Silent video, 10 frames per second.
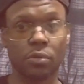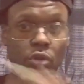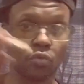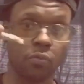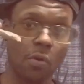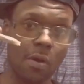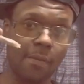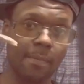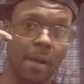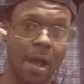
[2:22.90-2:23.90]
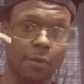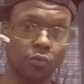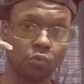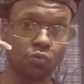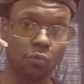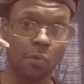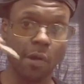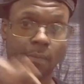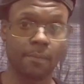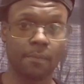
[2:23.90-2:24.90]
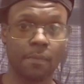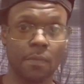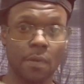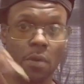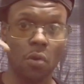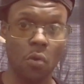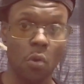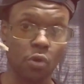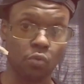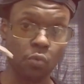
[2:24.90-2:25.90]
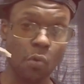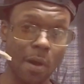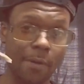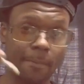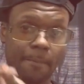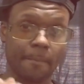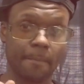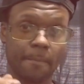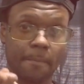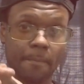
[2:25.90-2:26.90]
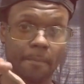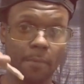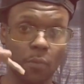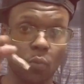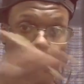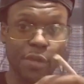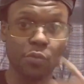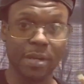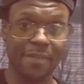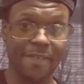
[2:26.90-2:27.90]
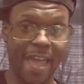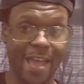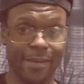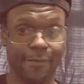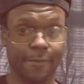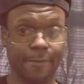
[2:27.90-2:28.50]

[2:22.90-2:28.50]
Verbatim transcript: to grow up how you grew up, or grew up where you live at,